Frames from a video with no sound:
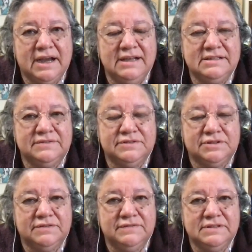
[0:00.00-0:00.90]
kinds of
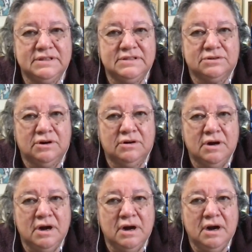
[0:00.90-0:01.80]
services or
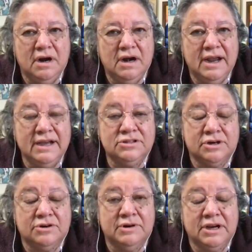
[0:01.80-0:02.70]

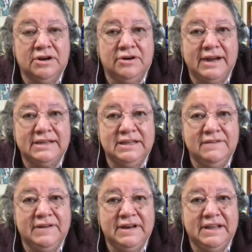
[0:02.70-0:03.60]
extracurricular
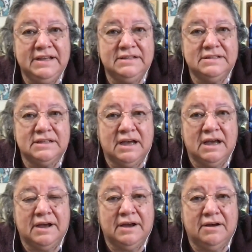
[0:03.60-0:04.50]
activities,
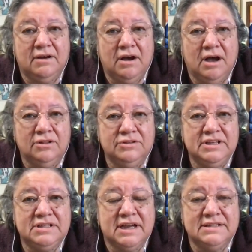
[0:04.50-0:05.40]
all of these
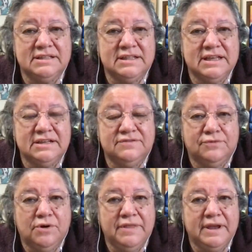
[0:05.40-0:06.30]
kinds of things
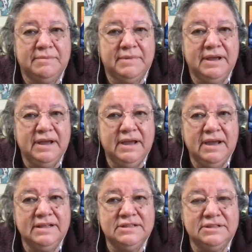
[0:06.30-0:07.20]
for them.
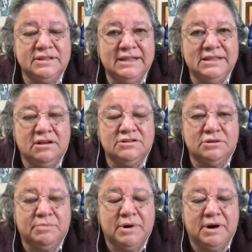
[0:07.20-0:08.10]
And so that's also
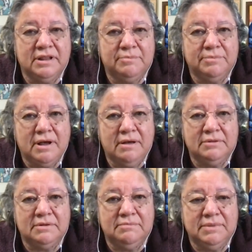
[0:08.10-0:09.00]
part of the
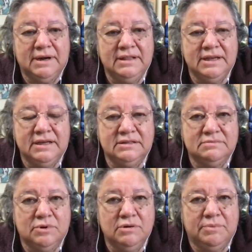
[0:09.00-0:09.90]
problem. But I think it's more
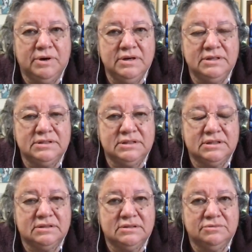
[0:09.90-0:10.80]
important is to
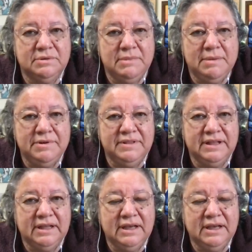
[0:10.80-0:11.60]
remember that